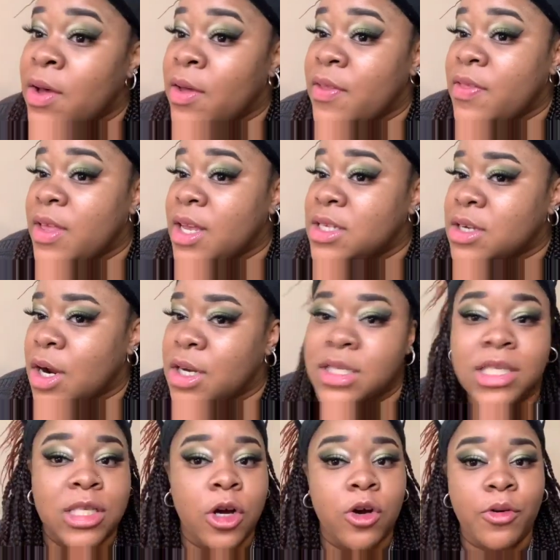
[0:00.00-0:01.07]
these are
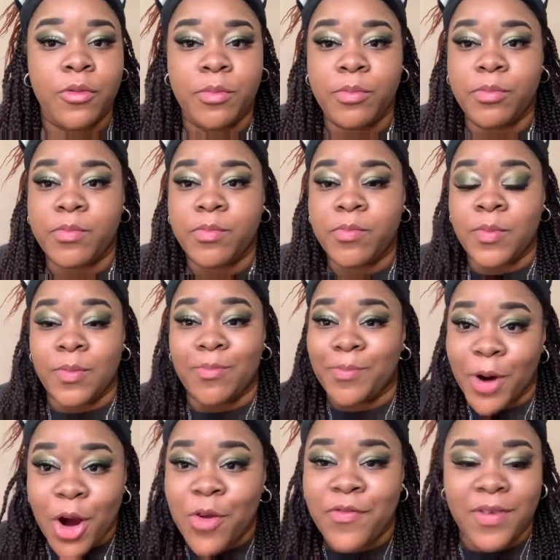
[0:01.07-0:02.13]
so
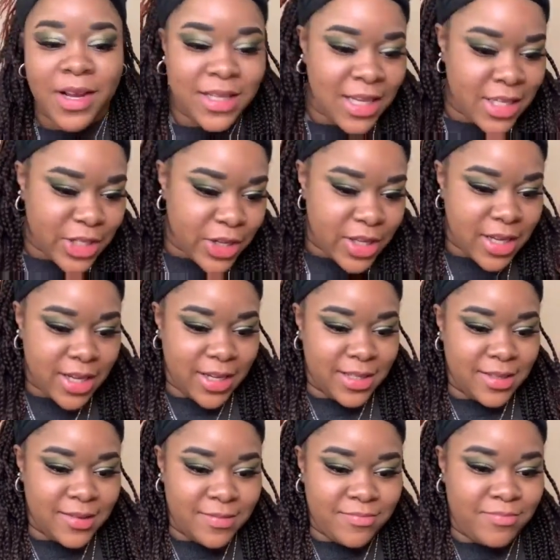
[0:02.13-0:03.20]
perfect. These are the
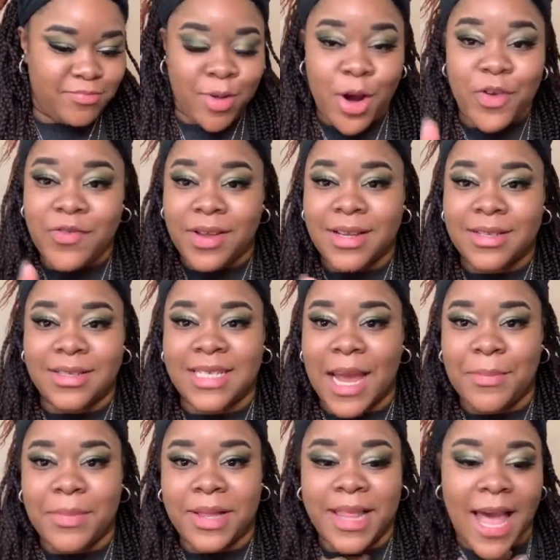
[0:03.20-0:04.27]
perfect
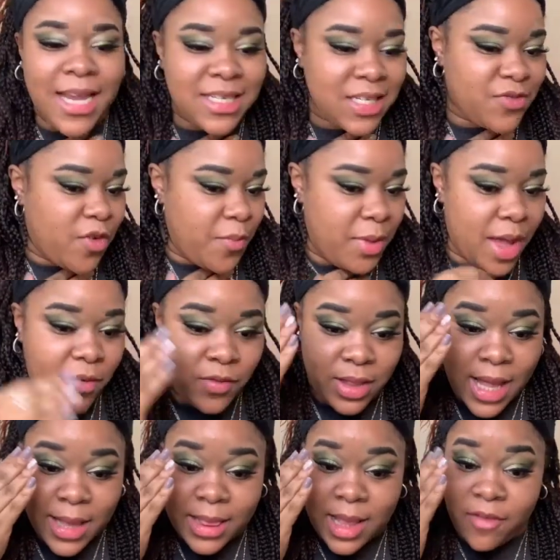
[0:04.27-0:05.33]
type of lashes for me. I feel
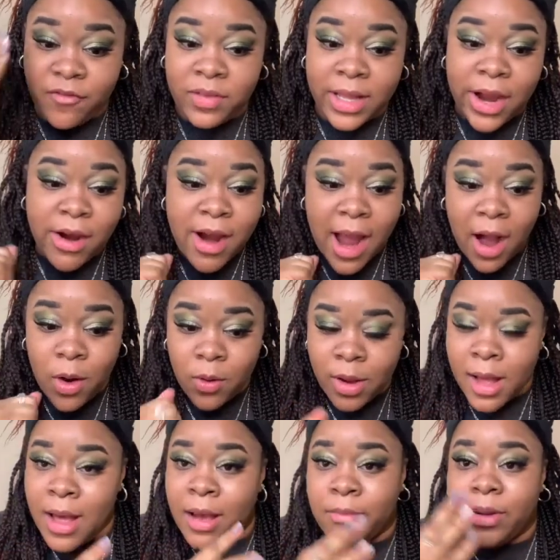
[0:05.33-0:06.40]
like they flare out,
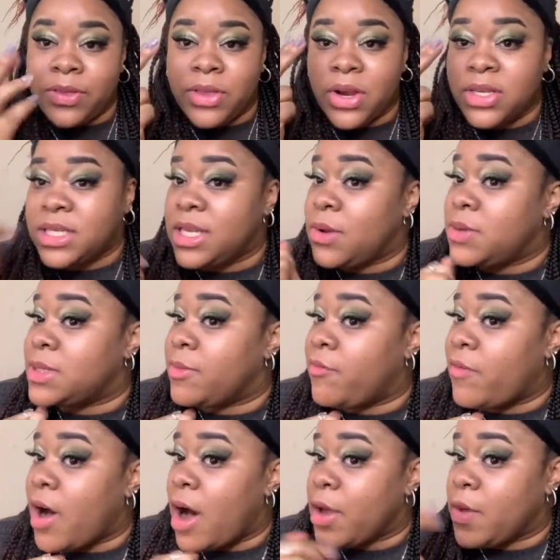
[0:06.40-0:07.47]
but there's still some
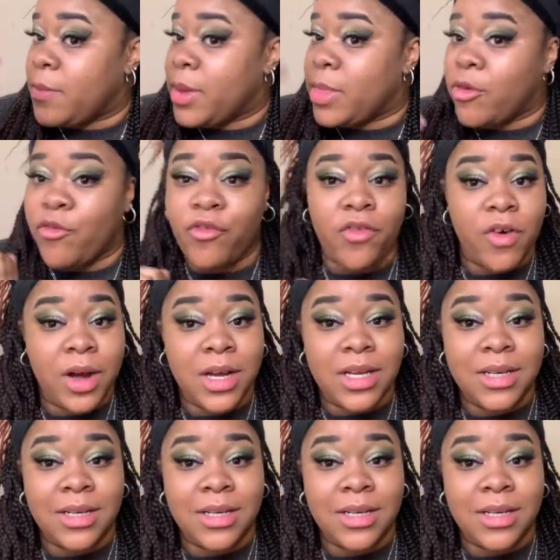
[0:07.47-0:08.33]
volume in the front.